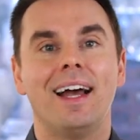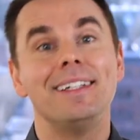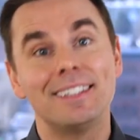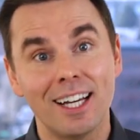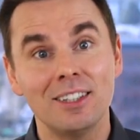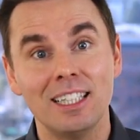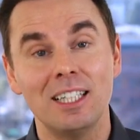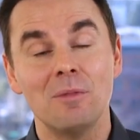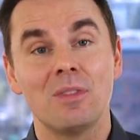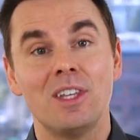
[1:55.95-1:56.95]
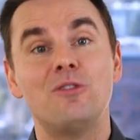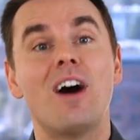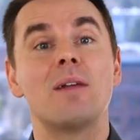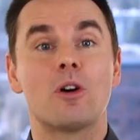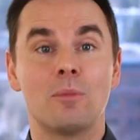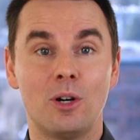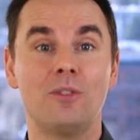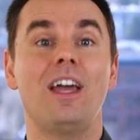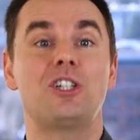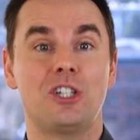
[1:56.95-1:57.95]
And suddenly you find more
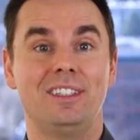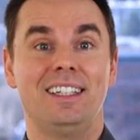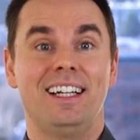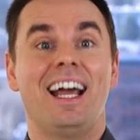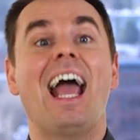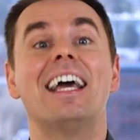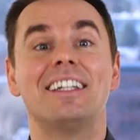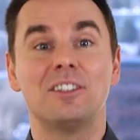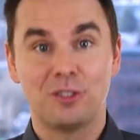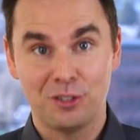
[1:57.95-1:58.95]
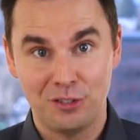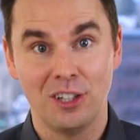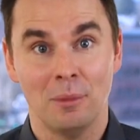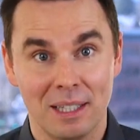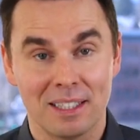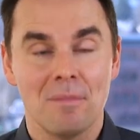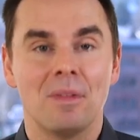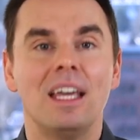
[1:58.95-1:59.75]
motivation and fulfillment.